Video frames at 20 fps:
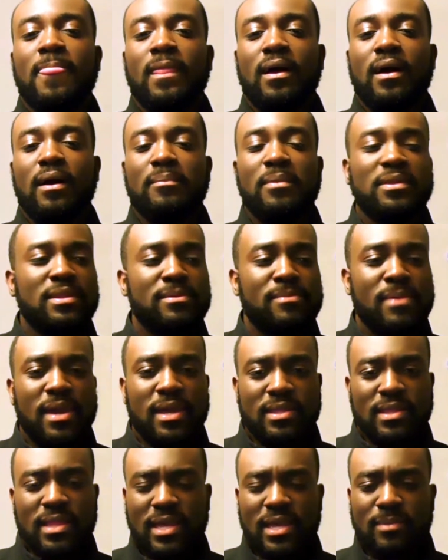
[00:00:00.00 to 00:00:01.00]
I'm into
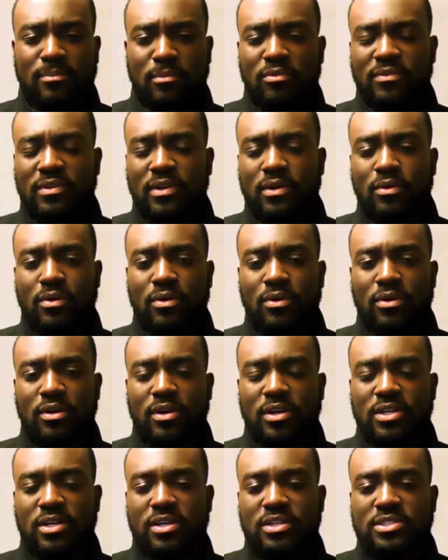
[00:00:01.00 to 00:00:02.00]
making like a movie
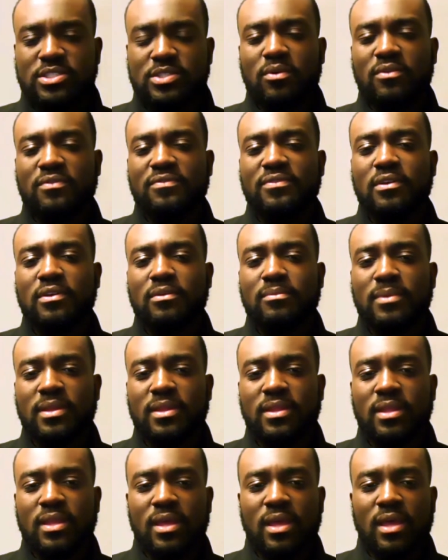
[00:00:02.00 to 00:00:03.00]
or a short film, and